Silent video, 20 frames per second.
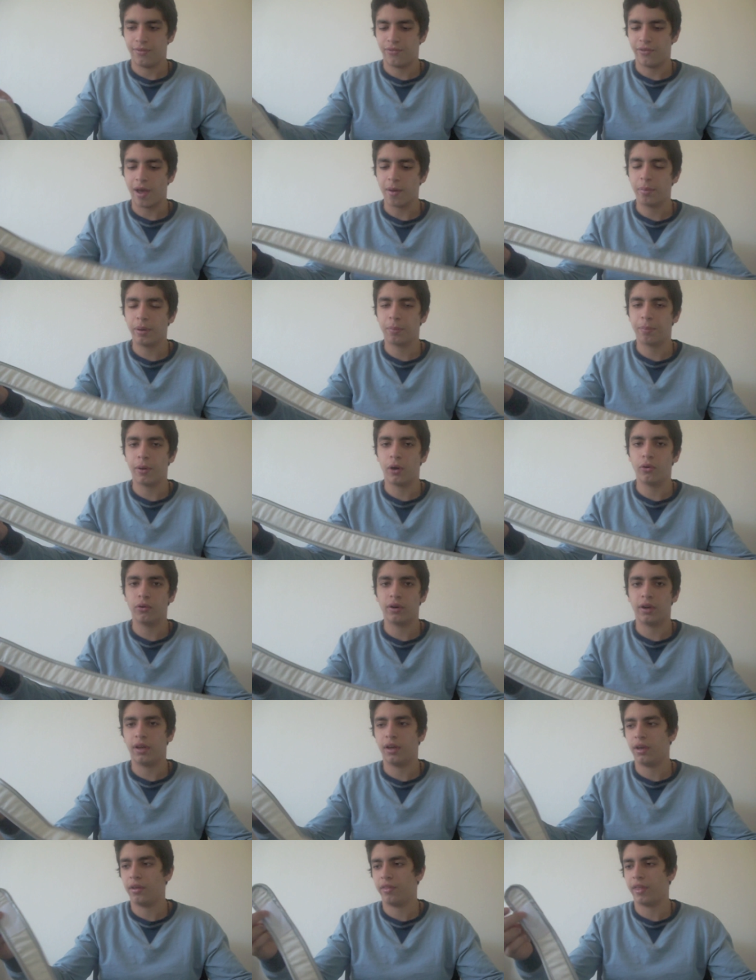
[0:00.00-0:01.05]
fabric
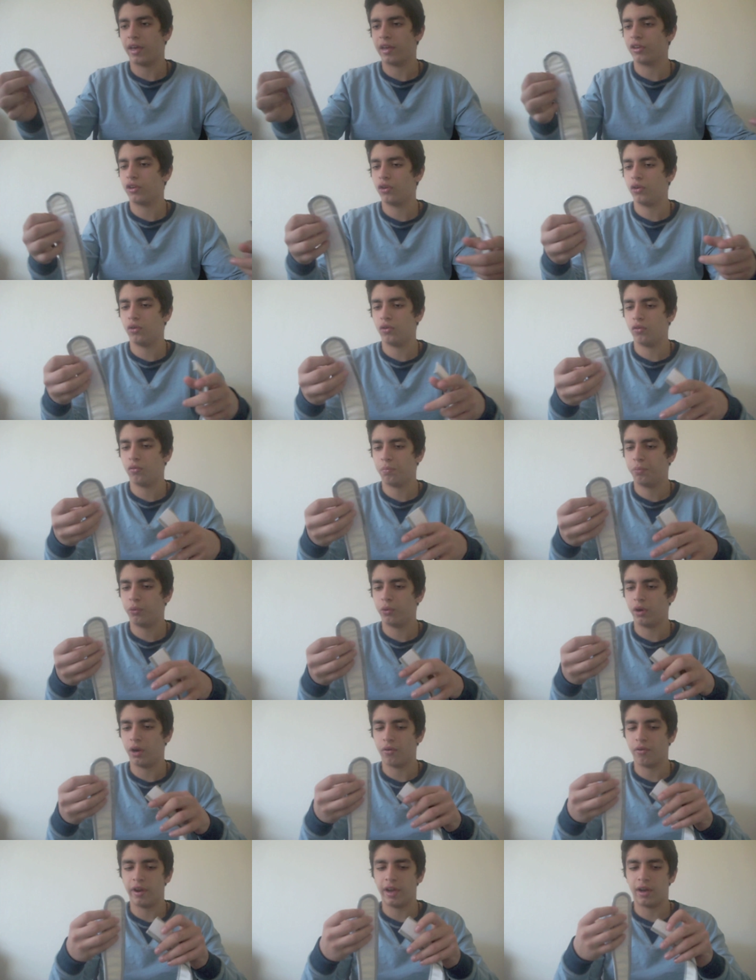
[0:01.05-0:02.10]
belt that you
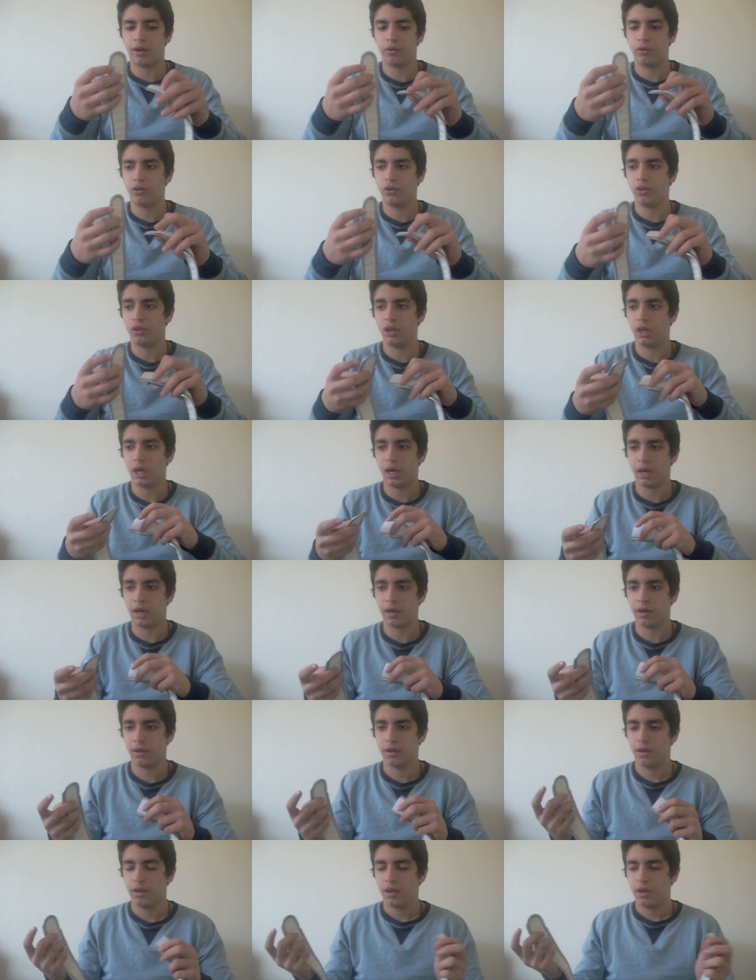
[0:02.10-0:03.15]
put around
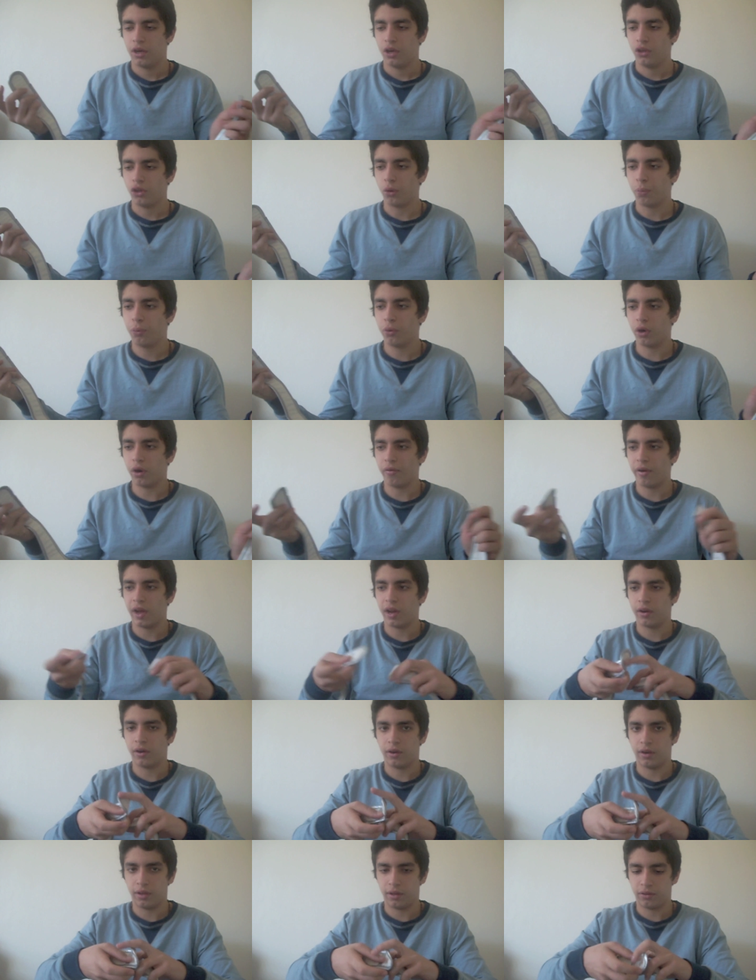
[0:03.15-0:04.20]

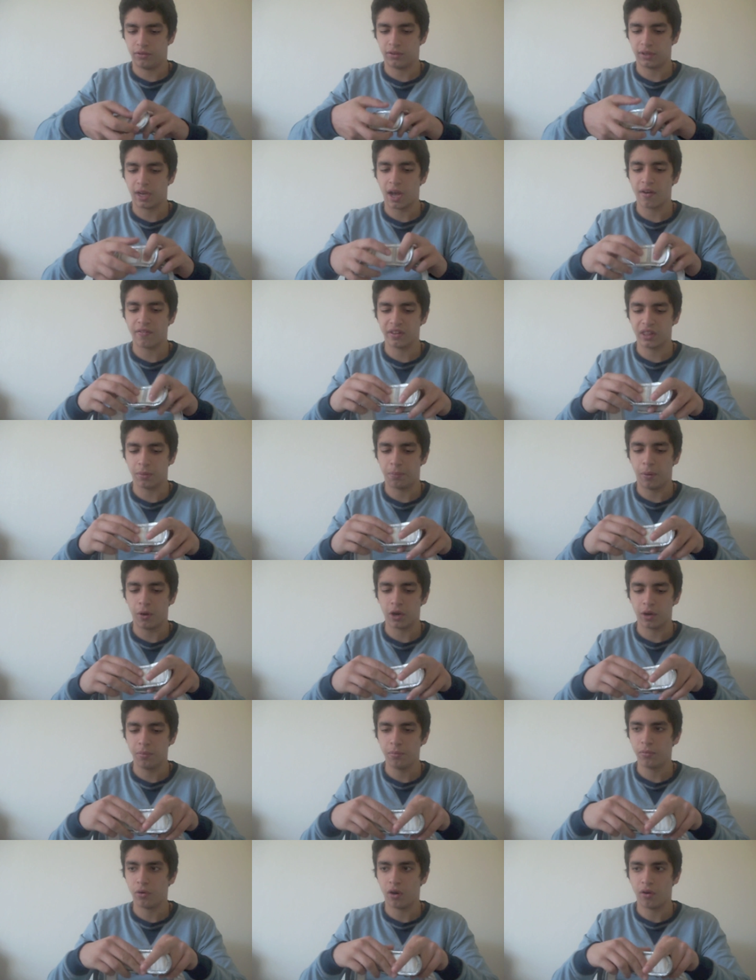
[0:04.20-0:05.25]
to cover the
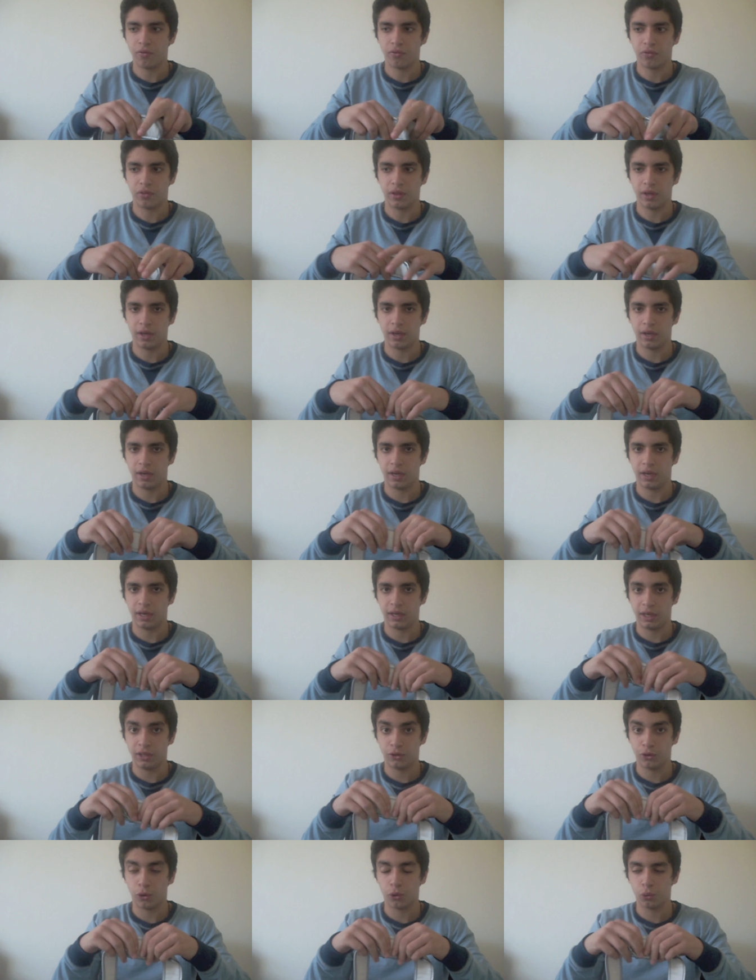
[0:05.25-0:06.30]
bottom of the
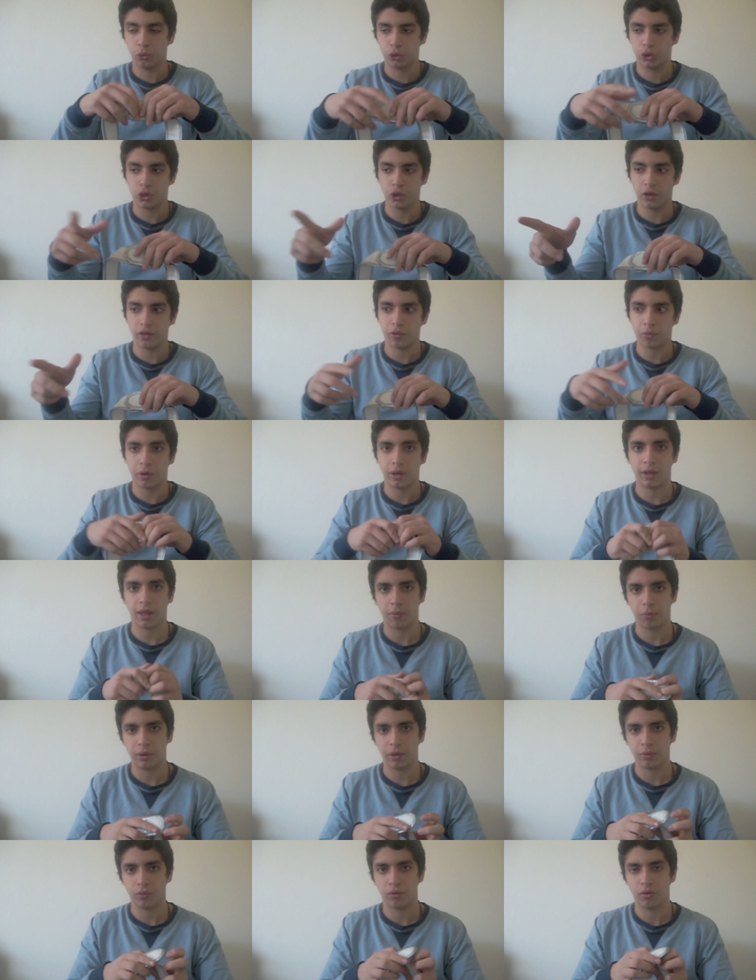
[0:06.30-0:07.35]
internal shirt, the one
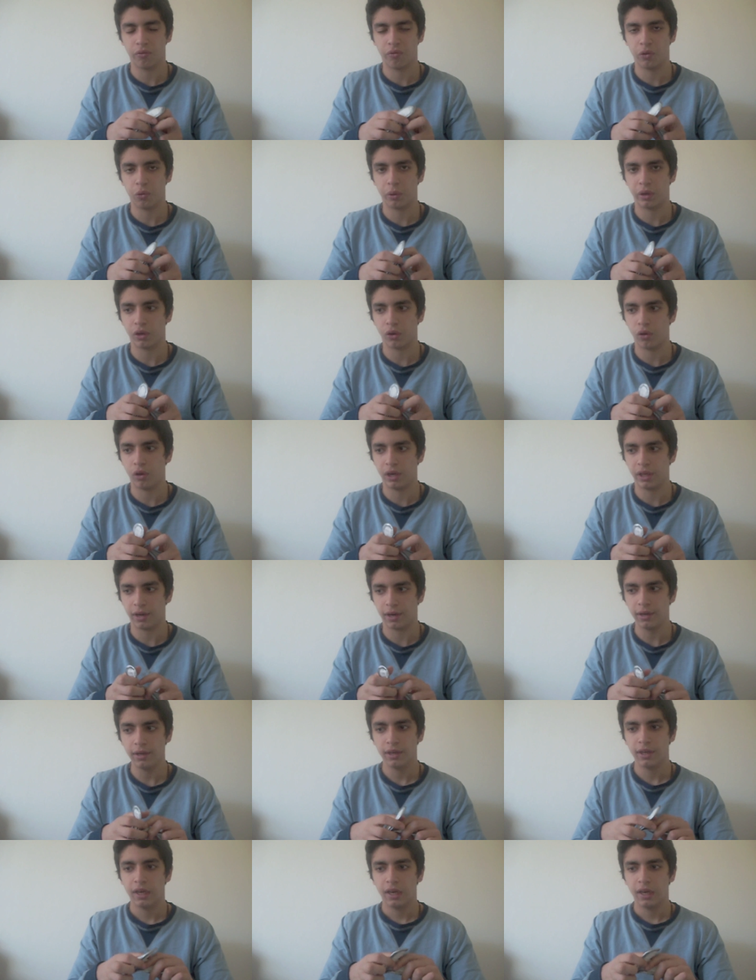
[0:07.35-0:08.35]
that we were reviewing earlier,